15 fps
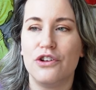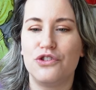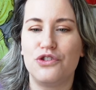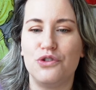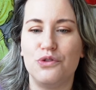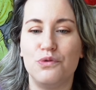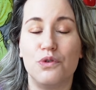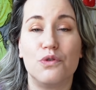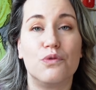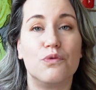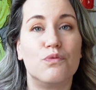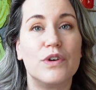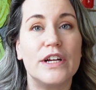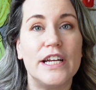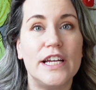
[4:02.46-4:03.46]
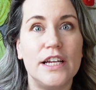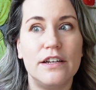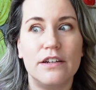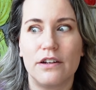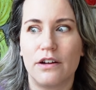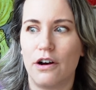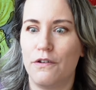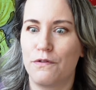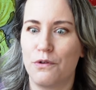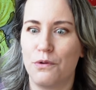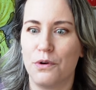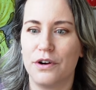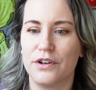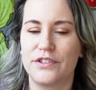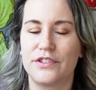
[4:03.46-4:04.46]
to read, of
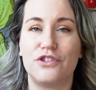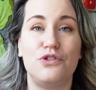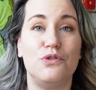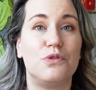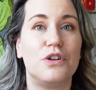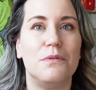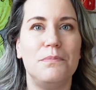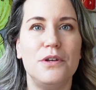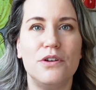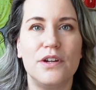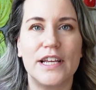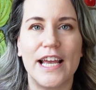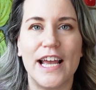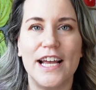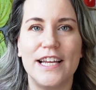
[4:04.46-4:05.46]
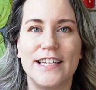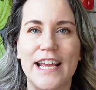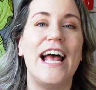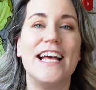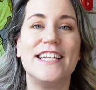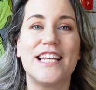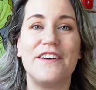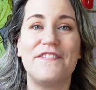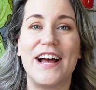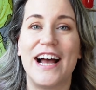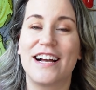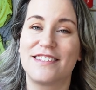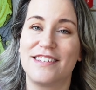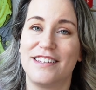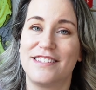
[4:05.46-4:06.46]
course, to communicate, and to have
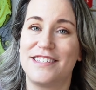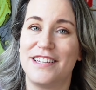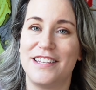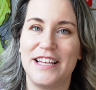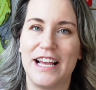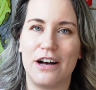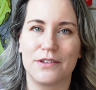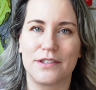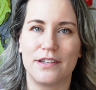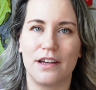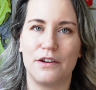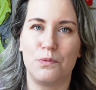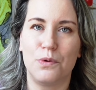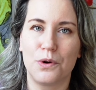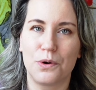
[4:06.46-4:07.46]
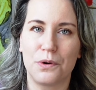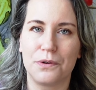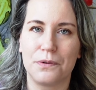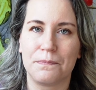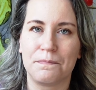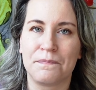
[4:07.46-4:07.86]
access to the outside world.